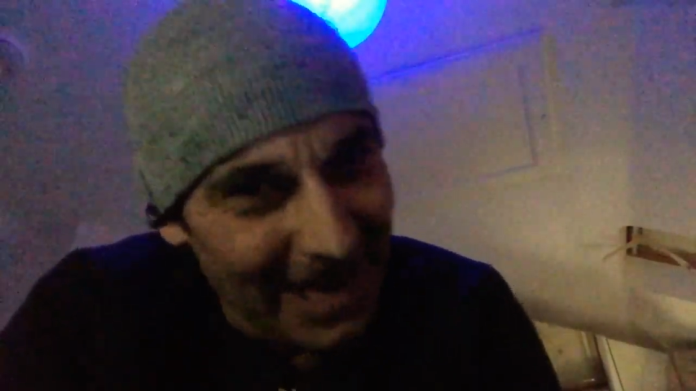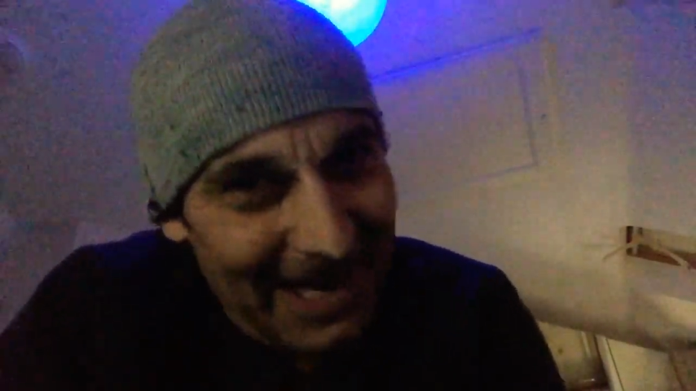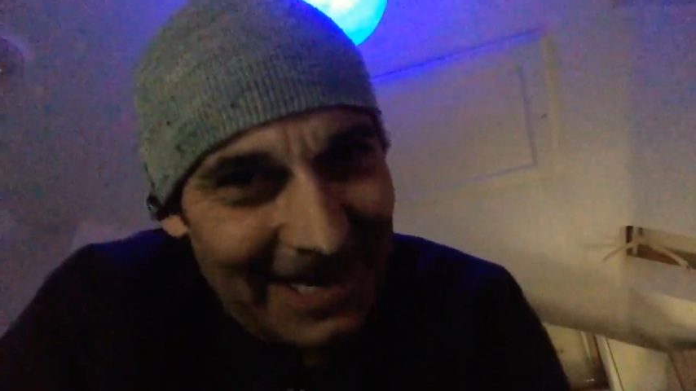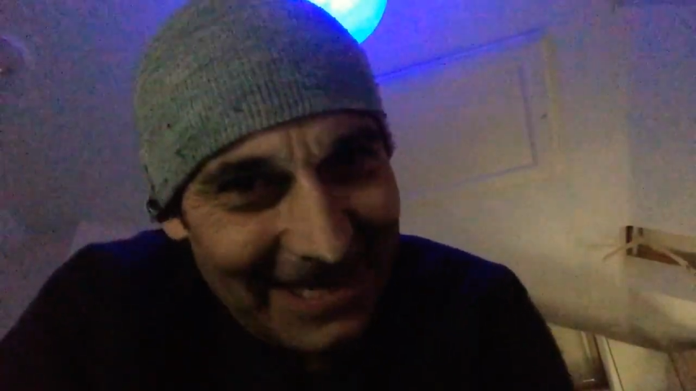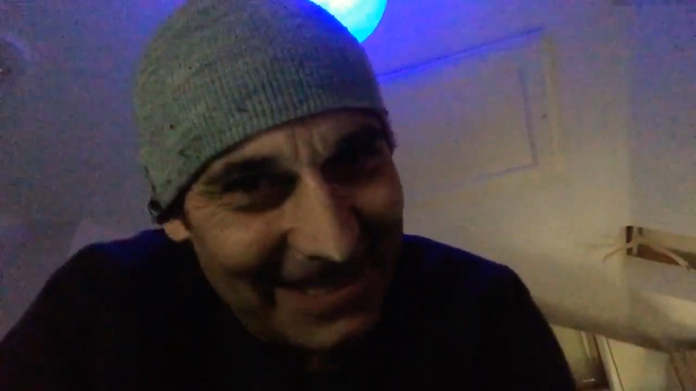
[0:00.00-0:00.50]

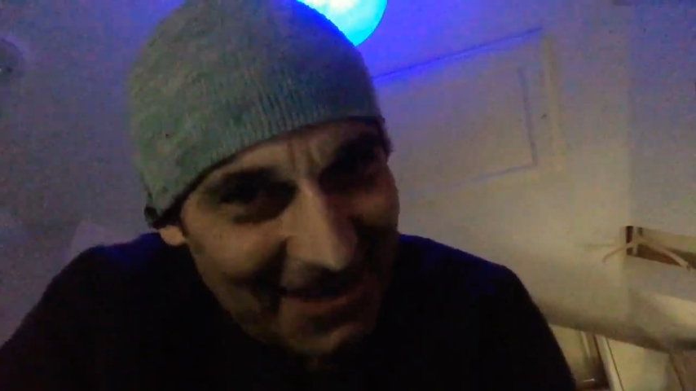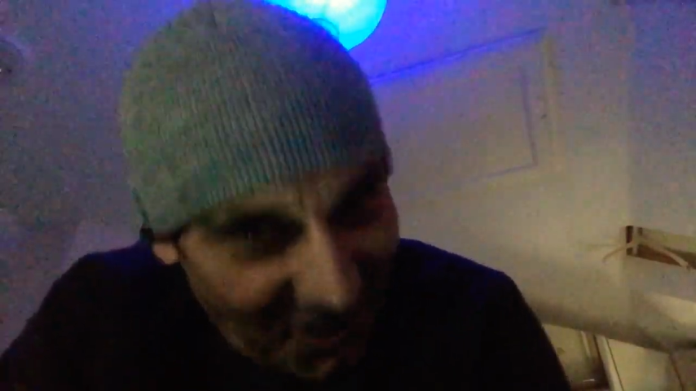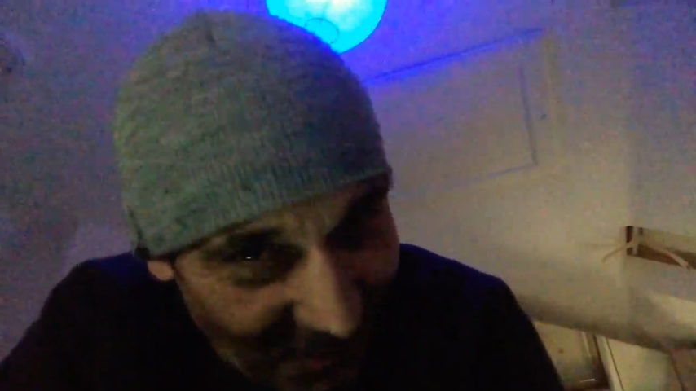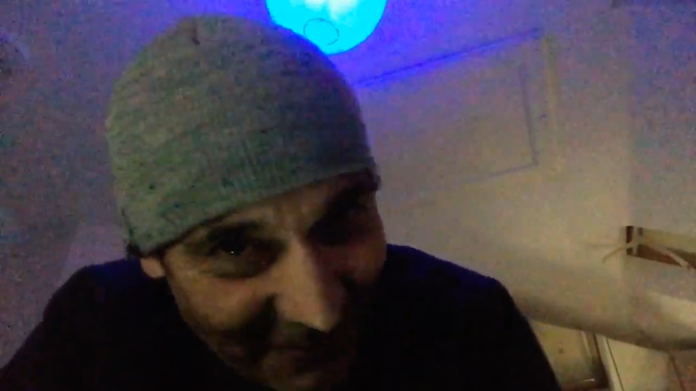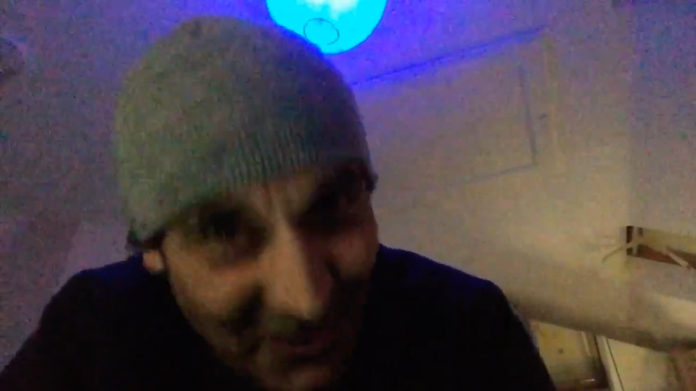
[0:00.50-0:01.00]
it is
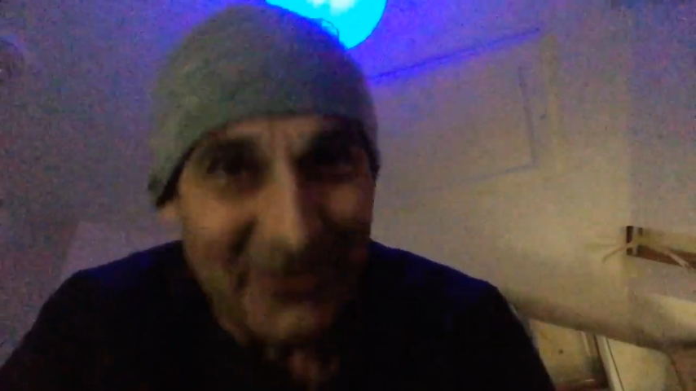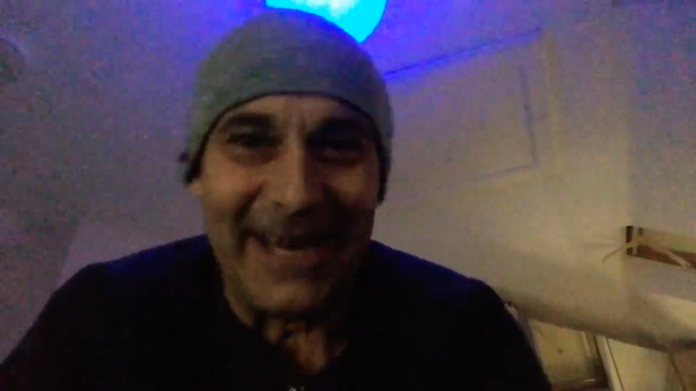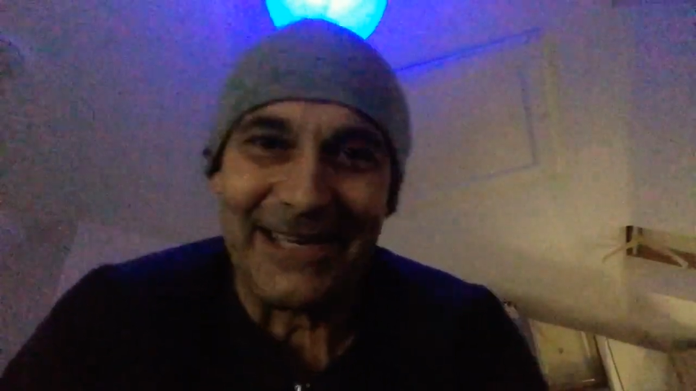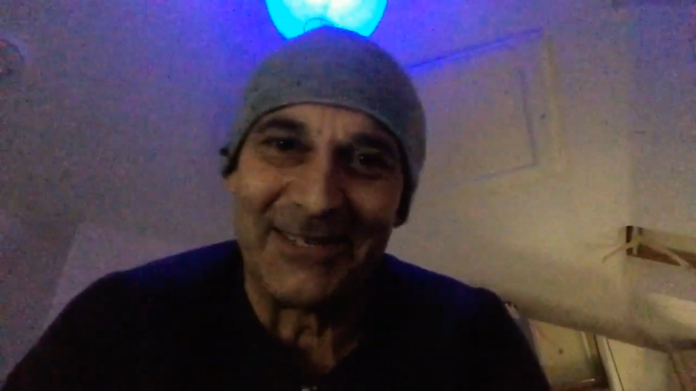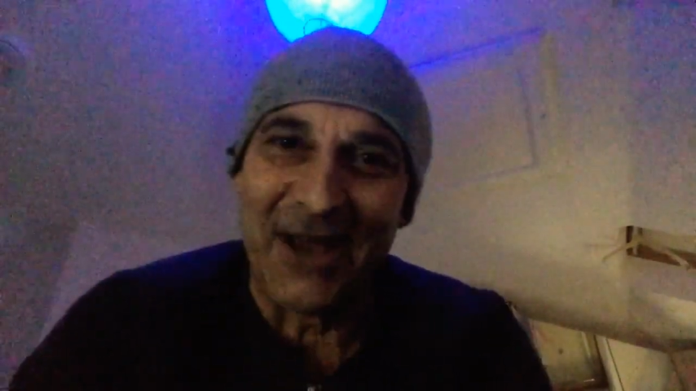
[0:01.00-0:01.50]
not on view
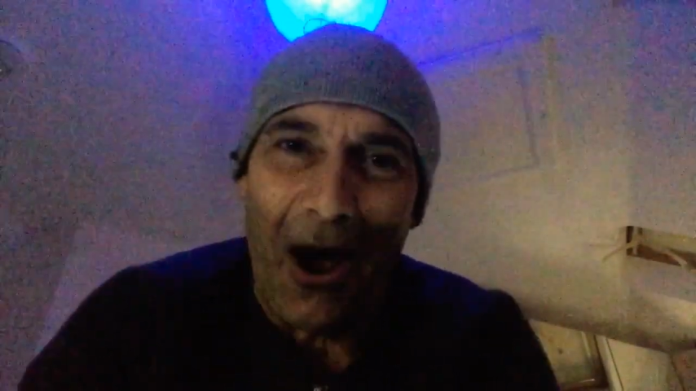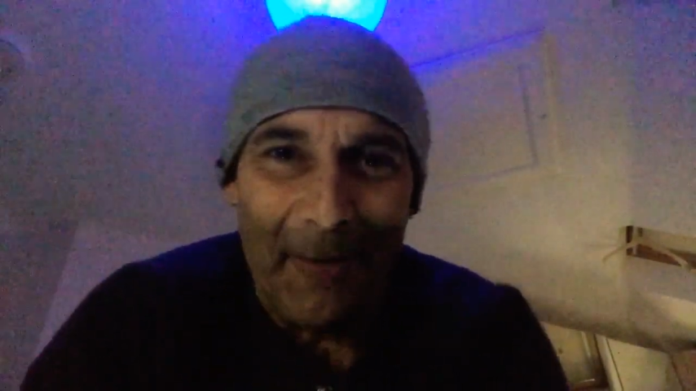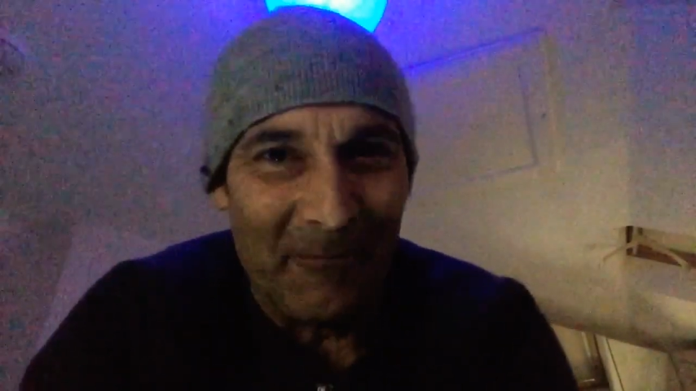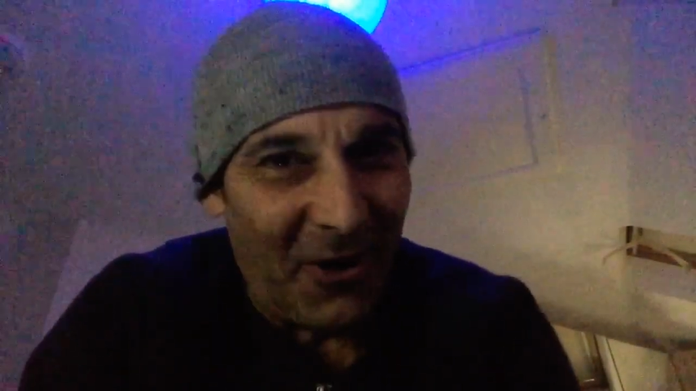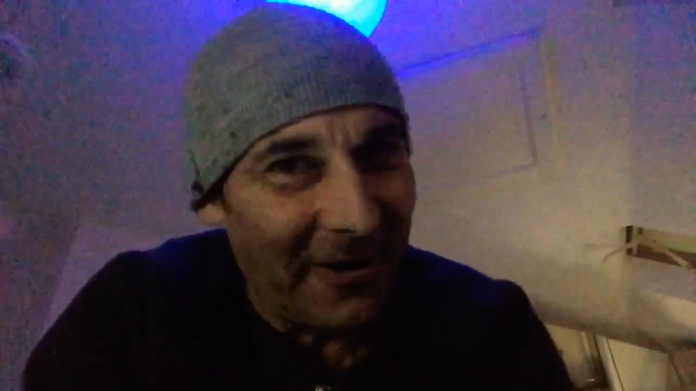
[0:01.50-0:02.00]
you, It's
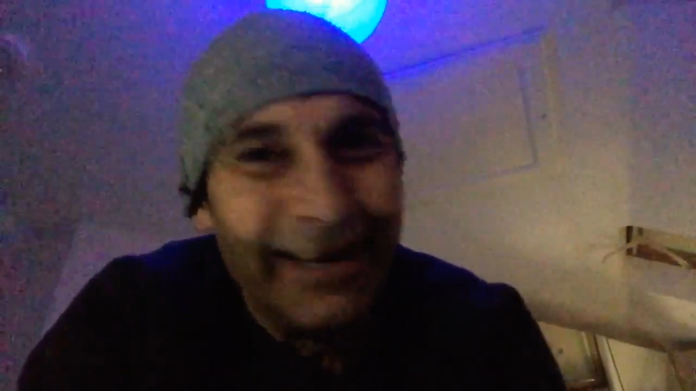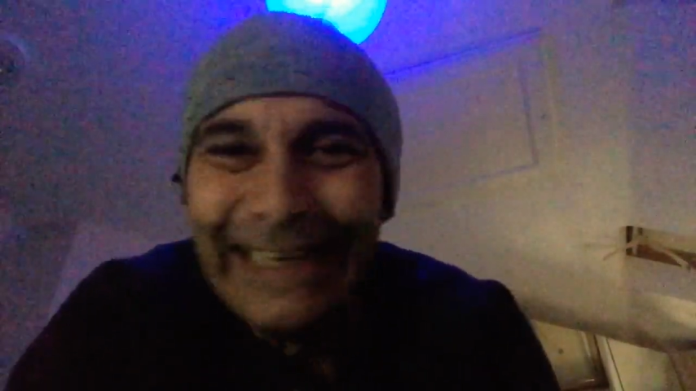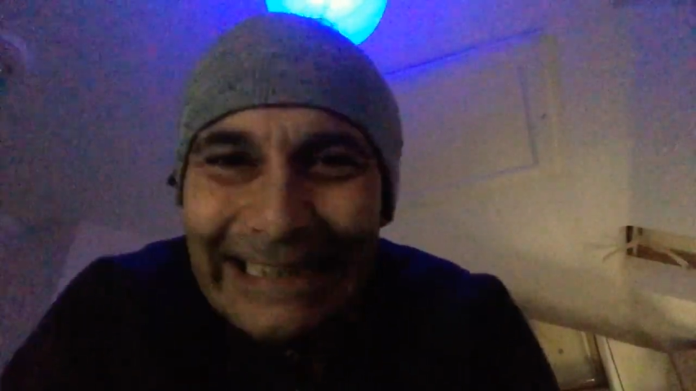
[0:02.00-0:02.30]
gone, brother.